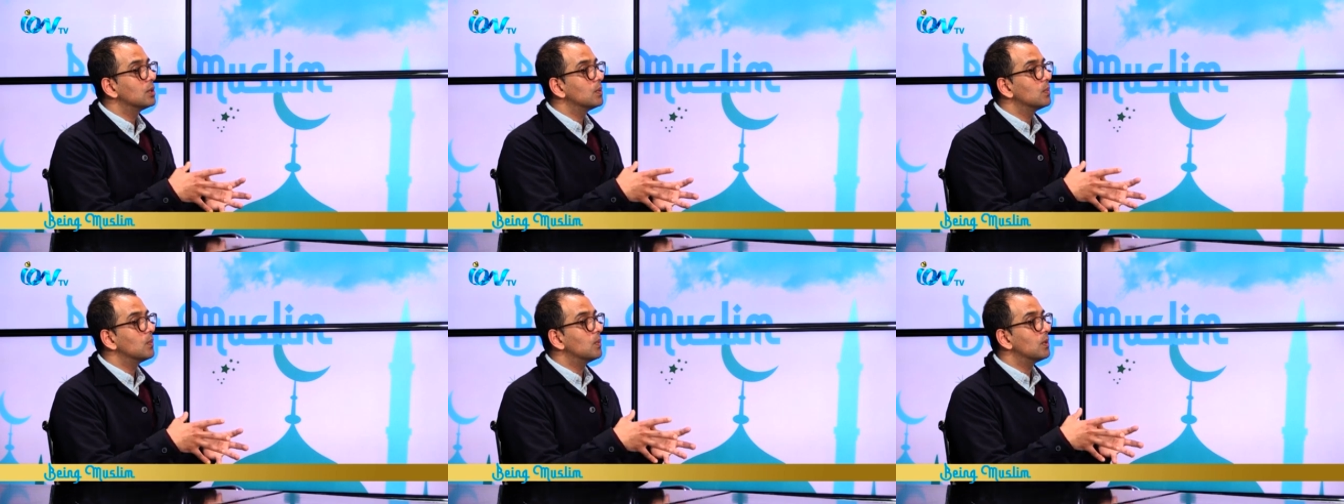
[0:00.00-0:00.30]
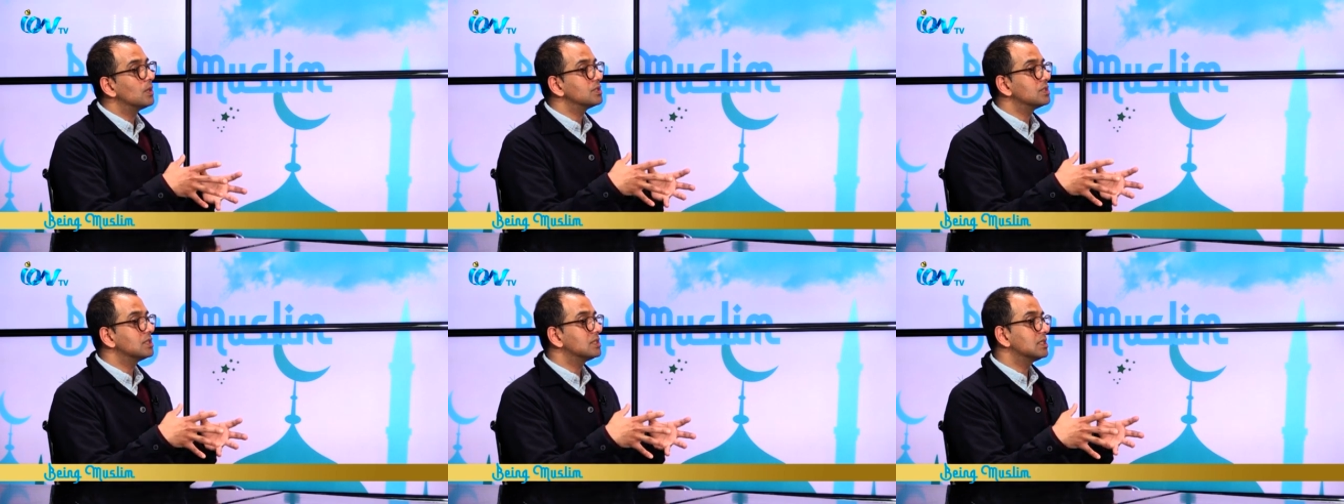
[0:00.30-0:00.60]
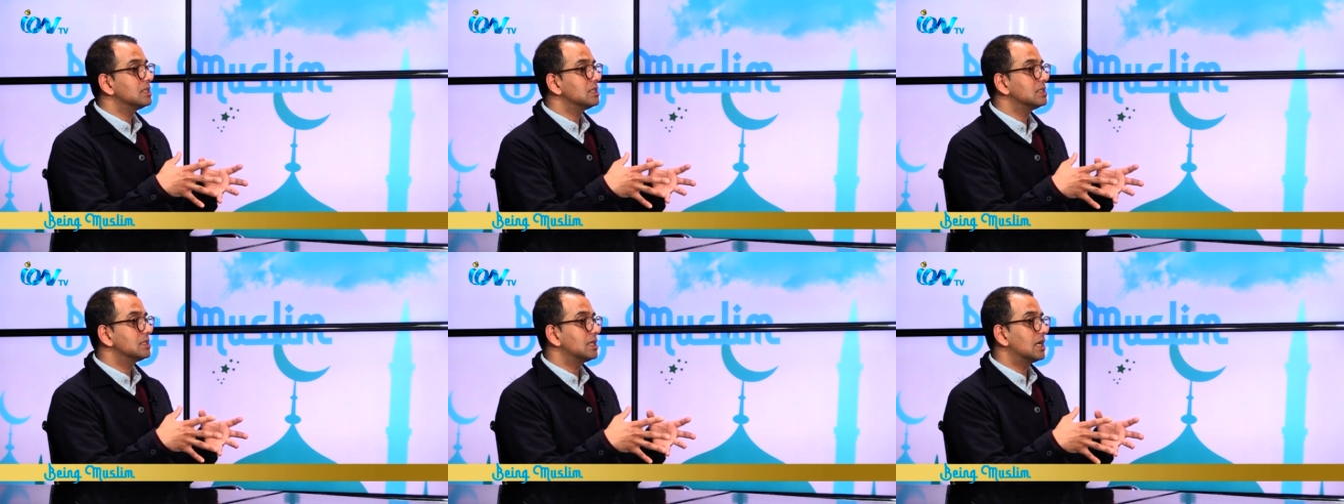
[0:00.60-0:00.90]
what it
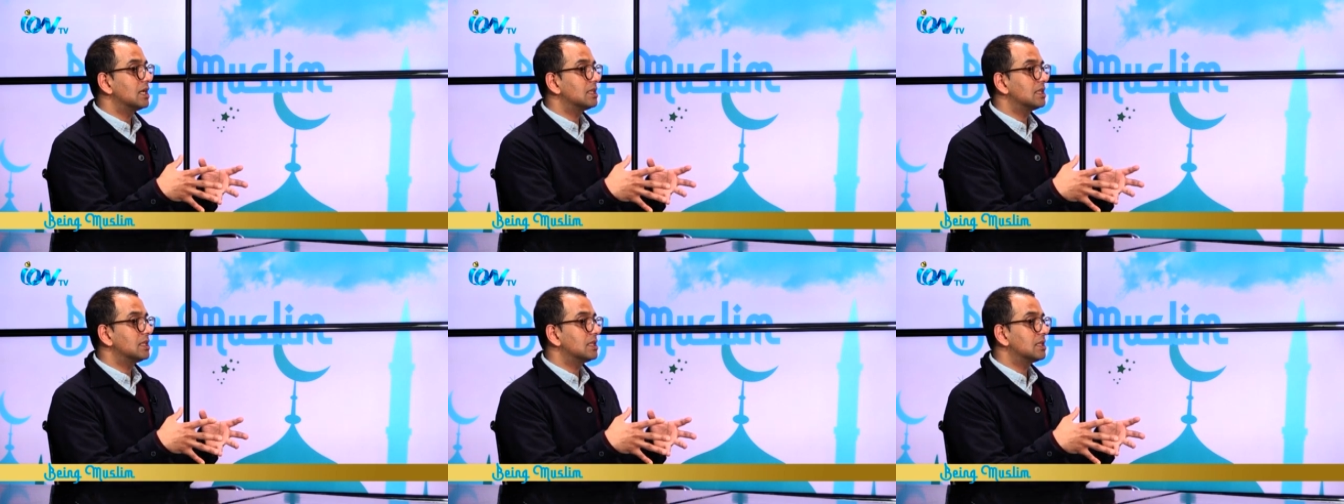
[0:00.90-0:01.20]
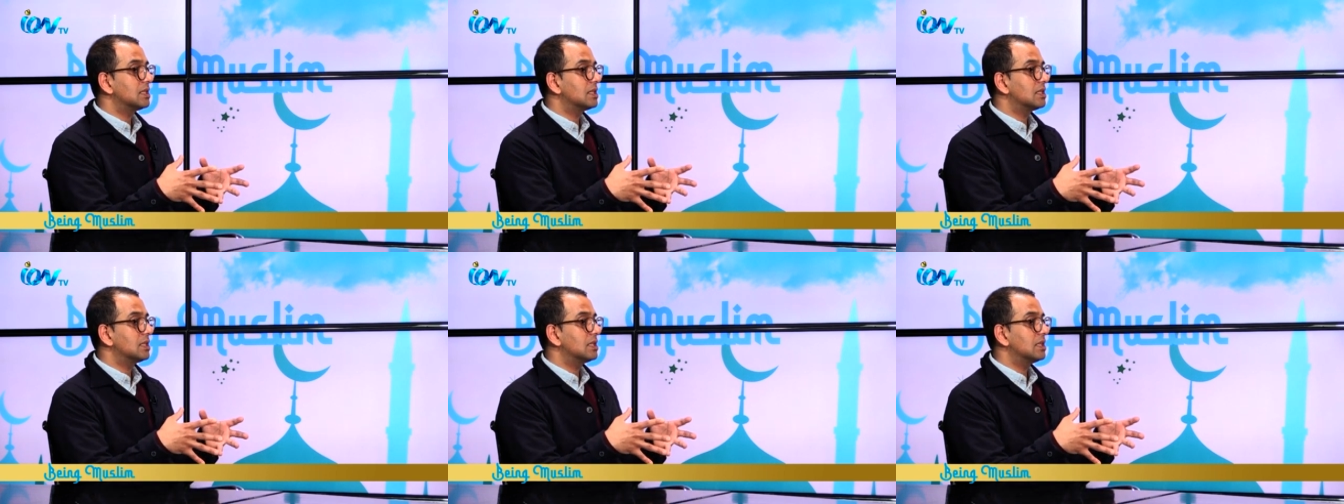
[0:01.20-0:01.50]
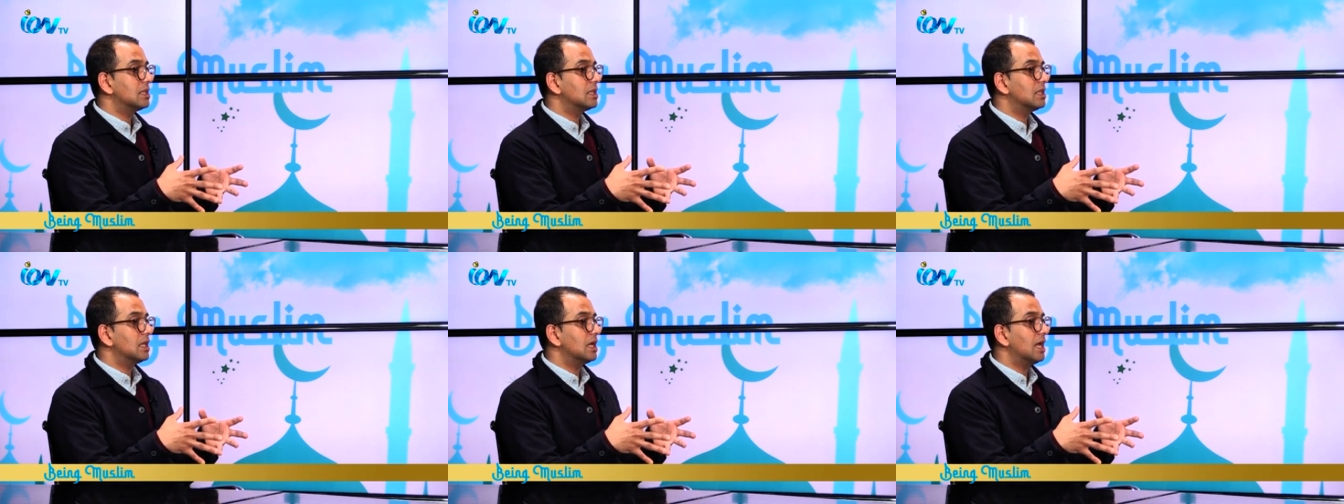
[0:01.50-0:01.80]
is that
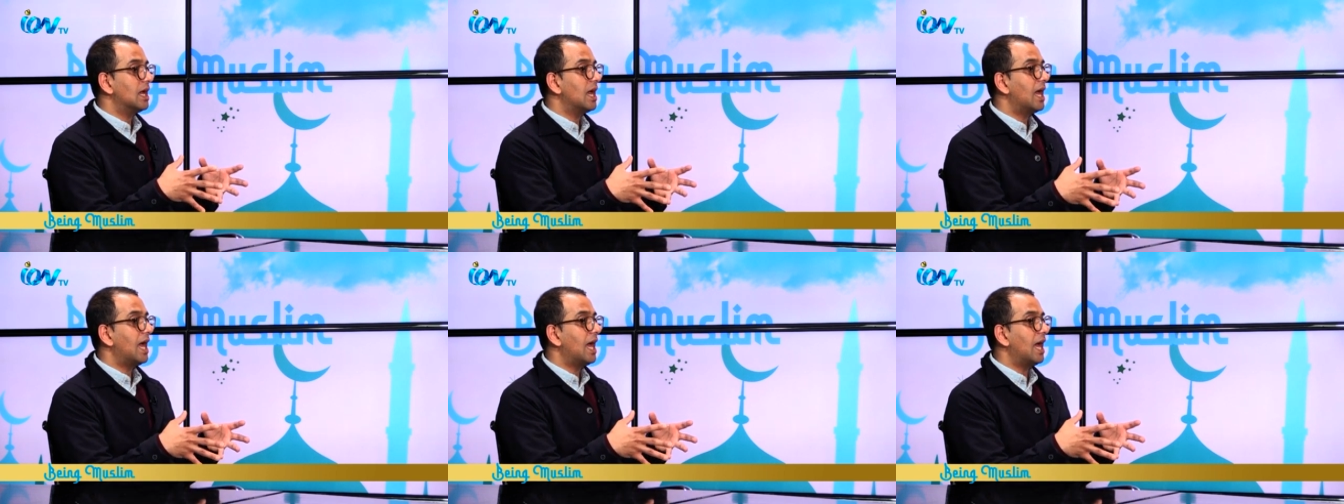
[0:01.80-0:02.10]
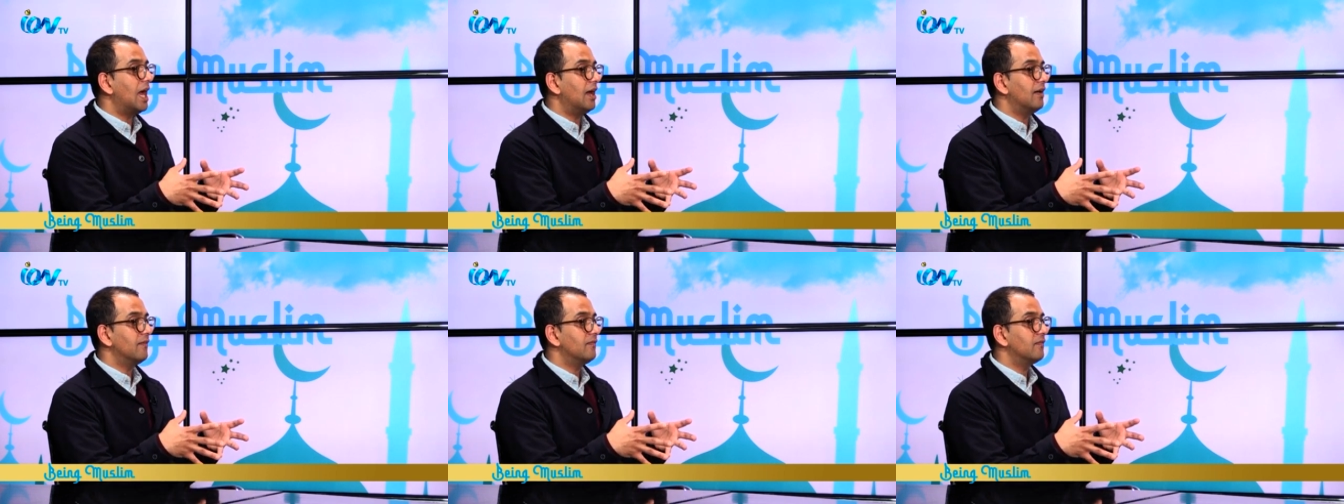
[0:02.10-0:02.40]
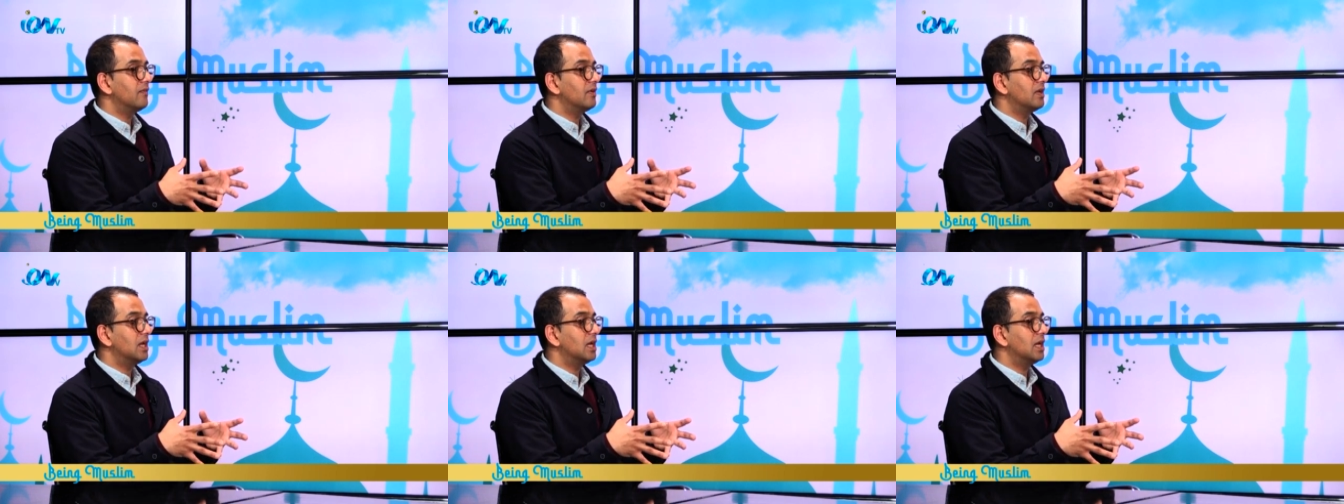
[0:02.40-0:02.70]
they have
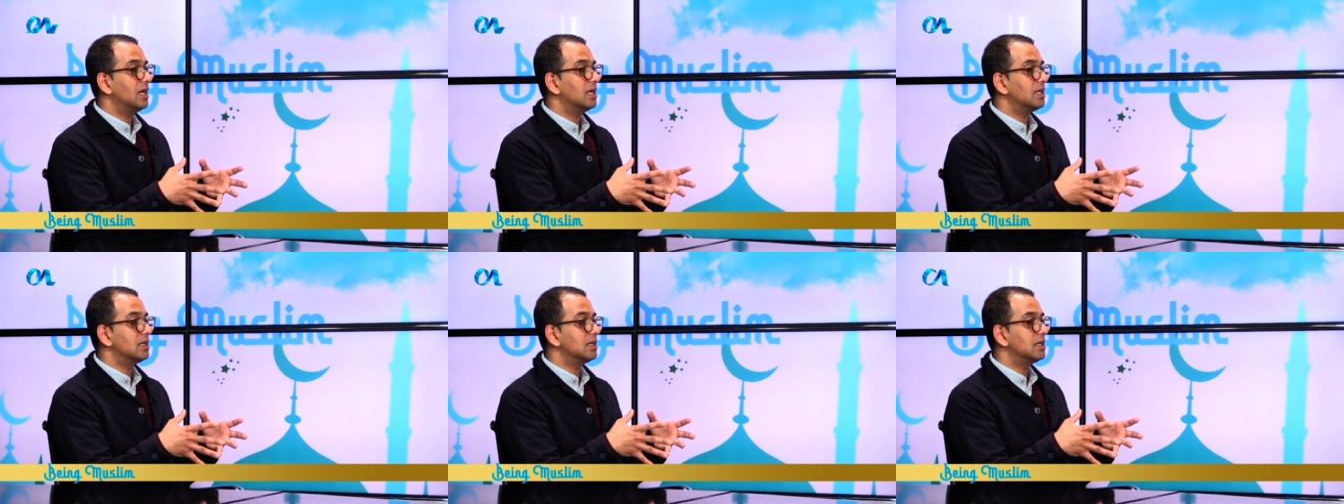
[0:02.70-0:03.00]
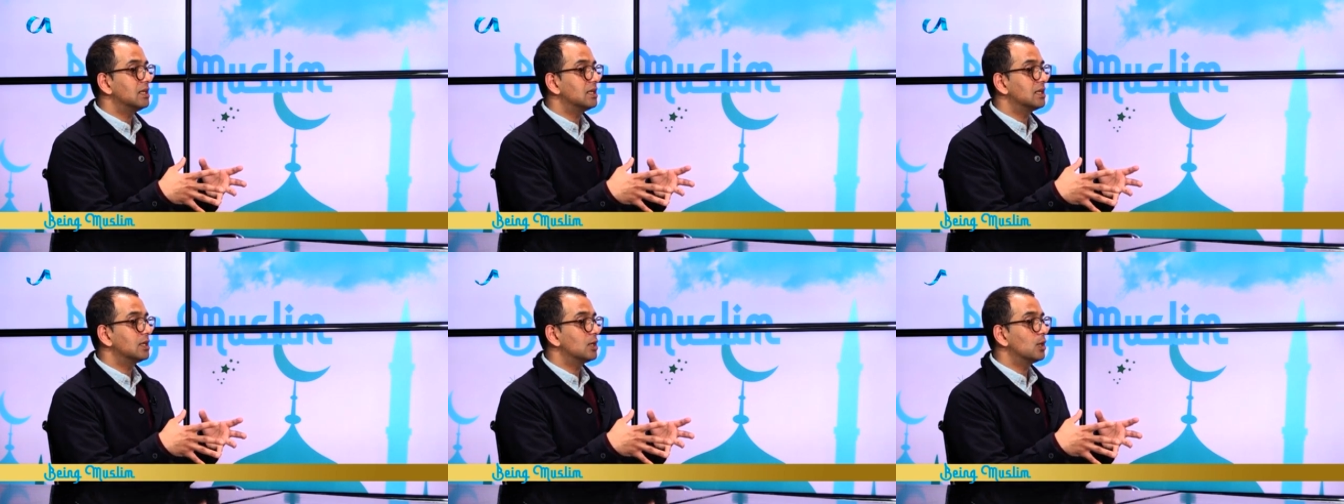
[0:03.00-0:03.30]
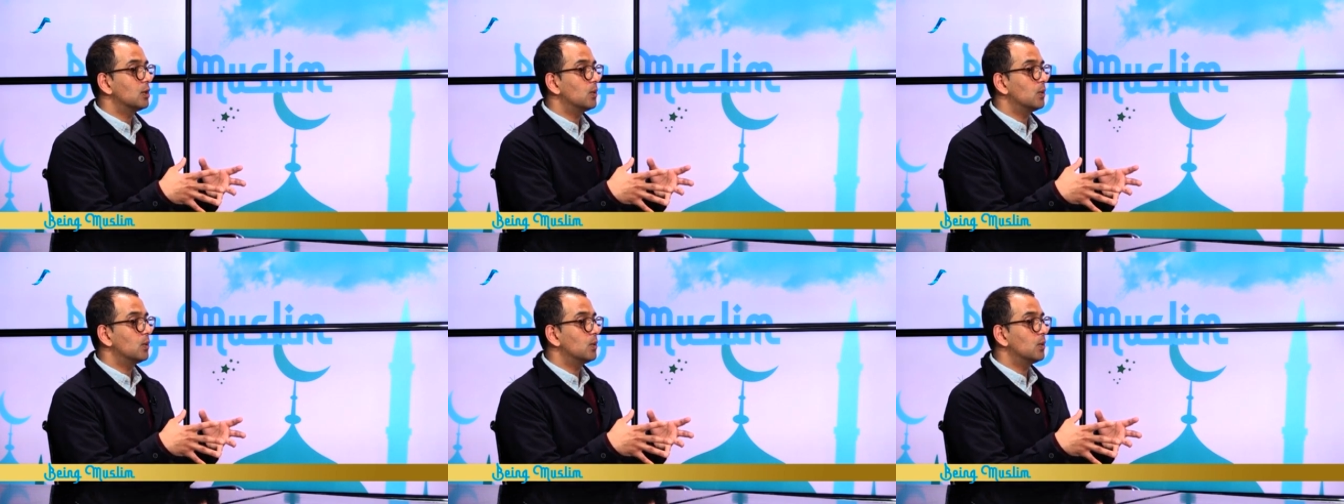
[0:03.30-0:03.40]
and